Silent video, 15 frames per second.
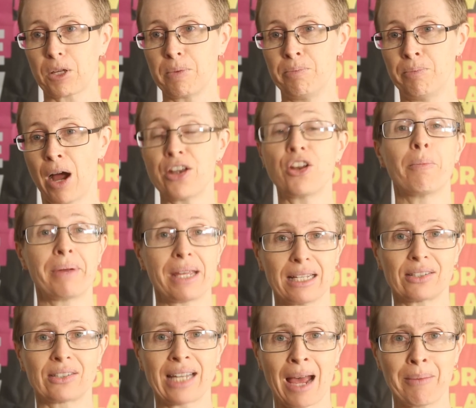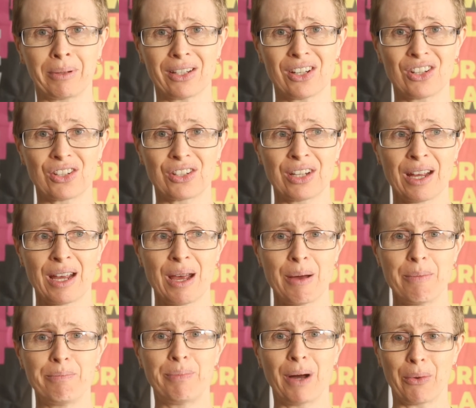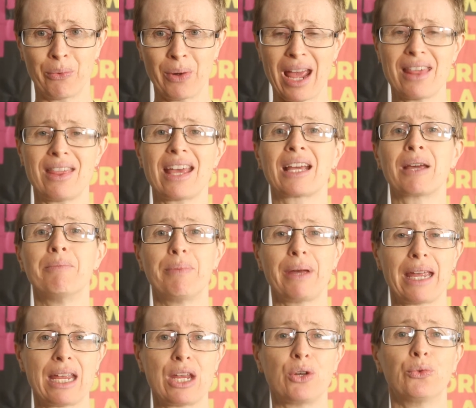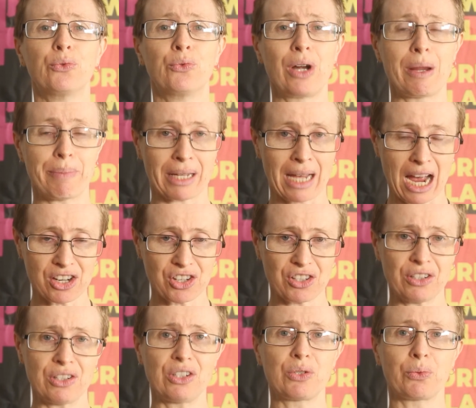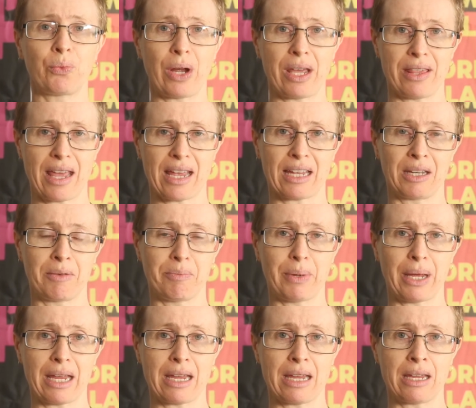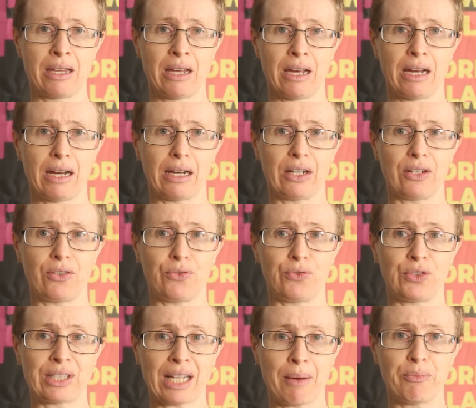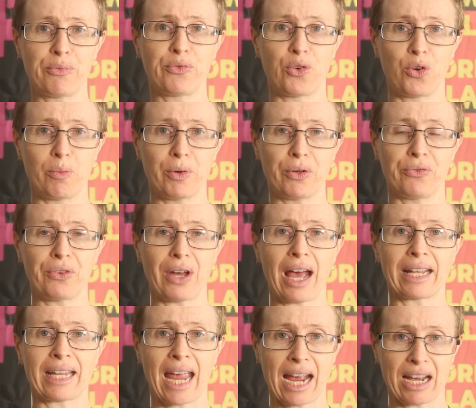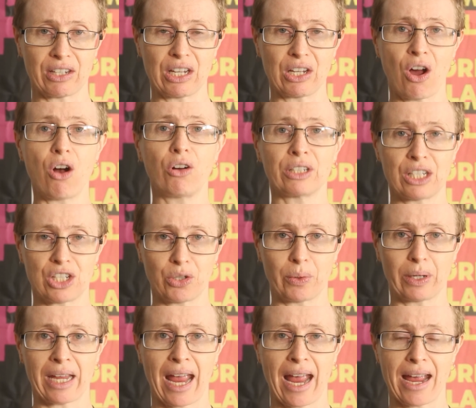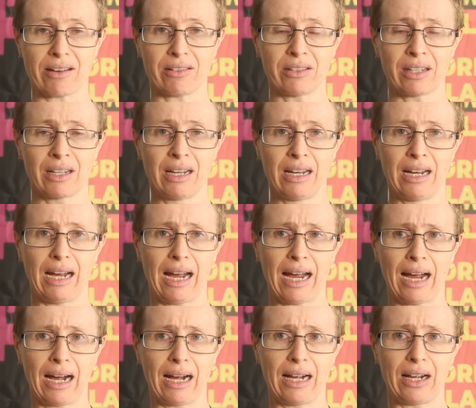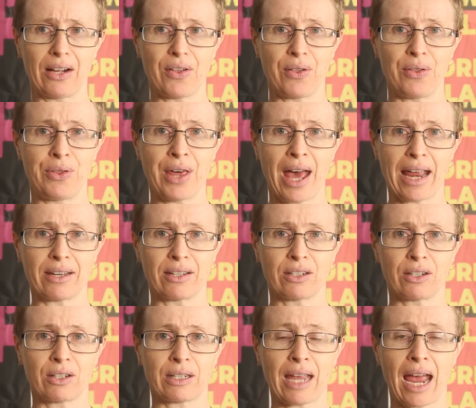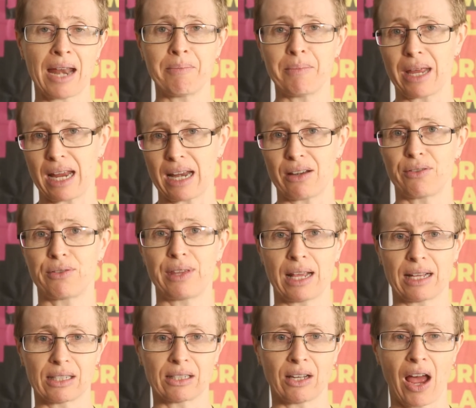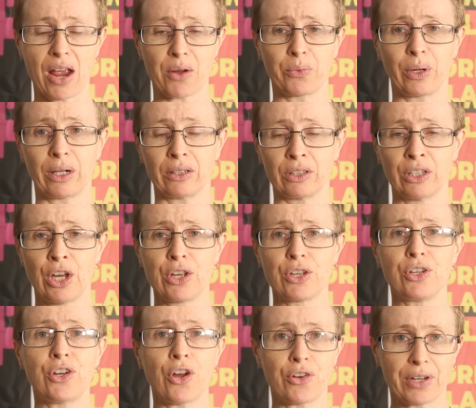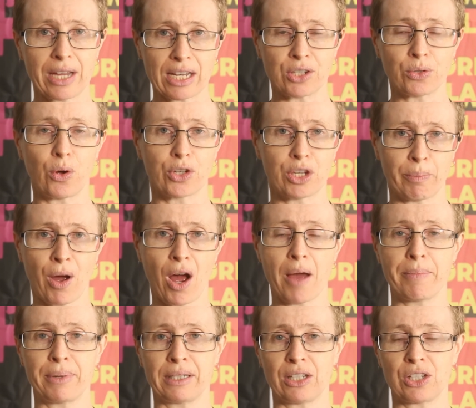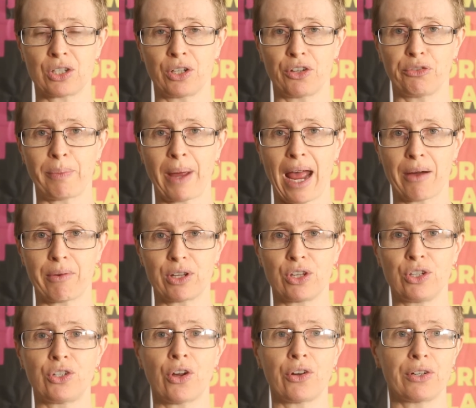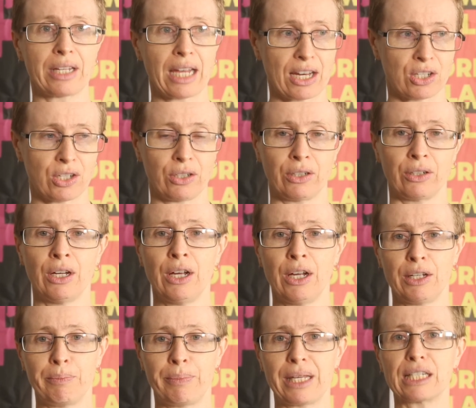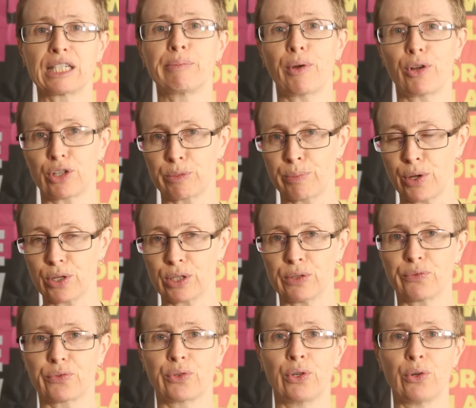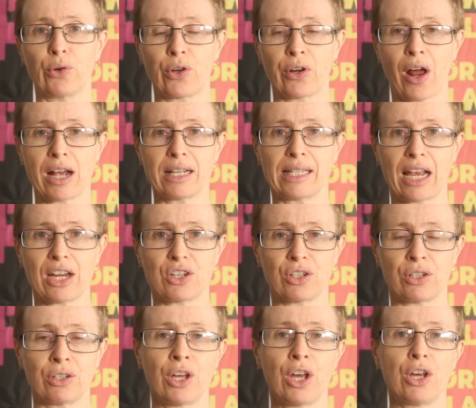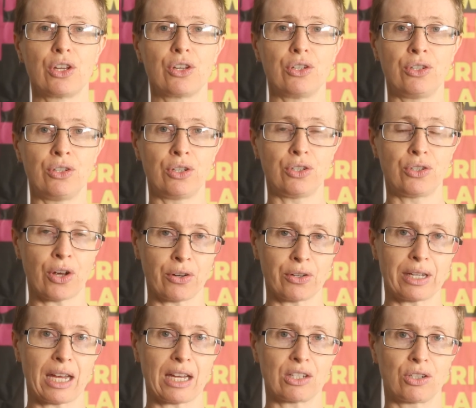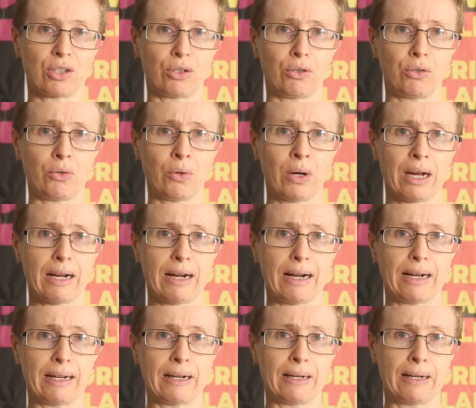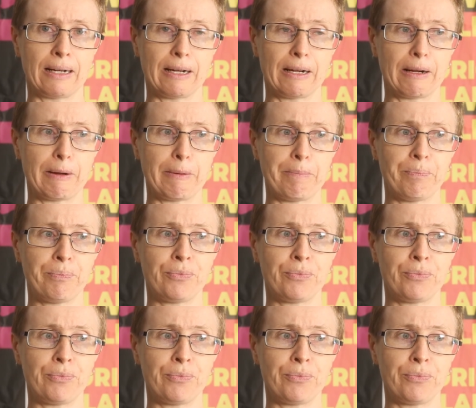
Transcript: might not be established, but where there can be repercussions, where there can be some form of accounting, holding to account uh, that can mean things like, well, you don't get to occupy a position of power, you don't get to be a spokesperson for an organisation, you, you don't get to uh,